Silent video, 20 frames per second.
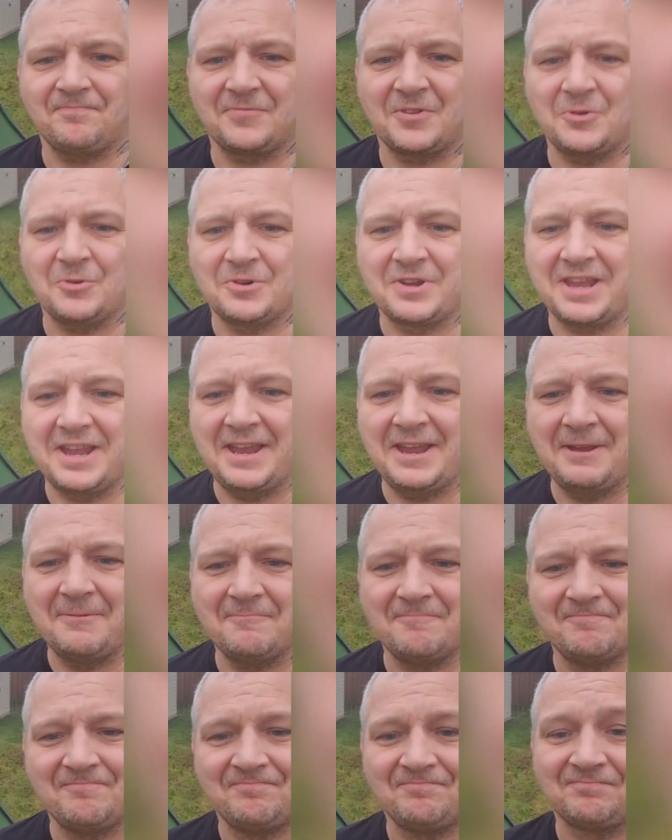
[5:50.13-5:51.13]
okay,
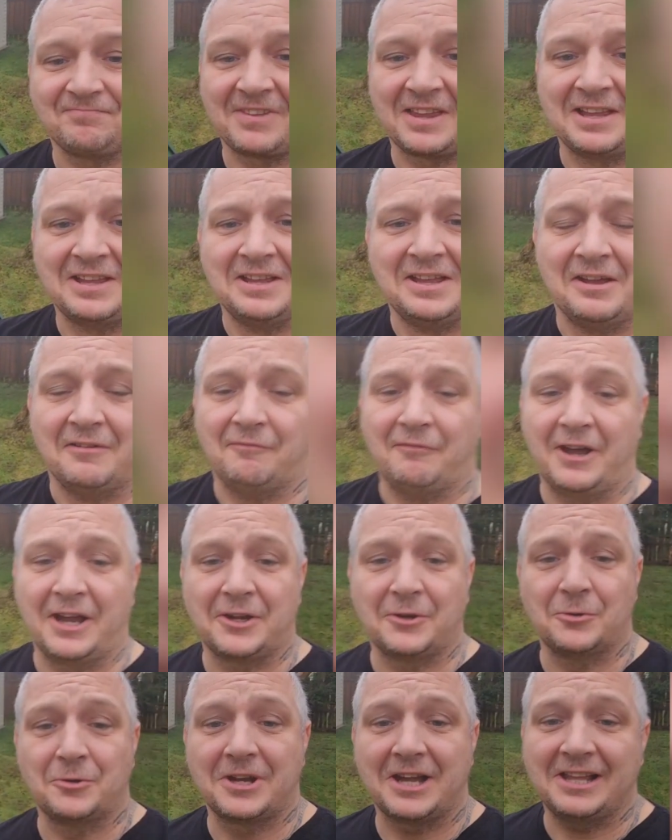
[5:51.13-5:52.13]

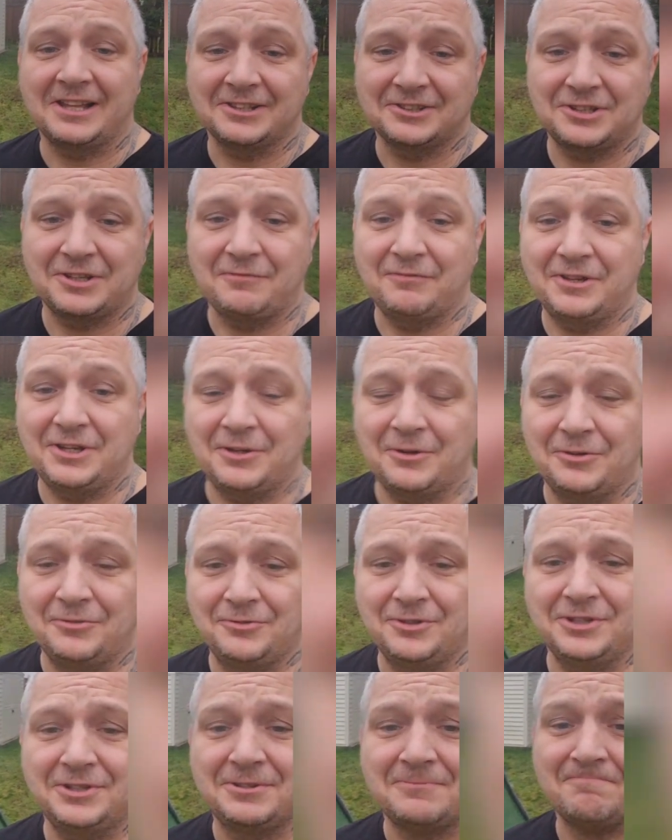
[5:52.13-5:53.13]
Vango Galaxy
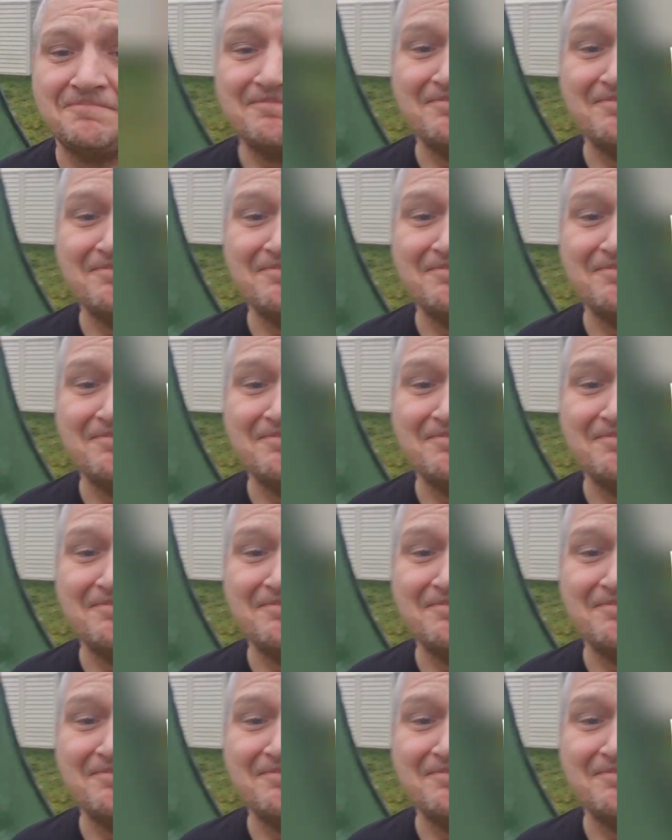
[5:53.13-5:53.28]
300,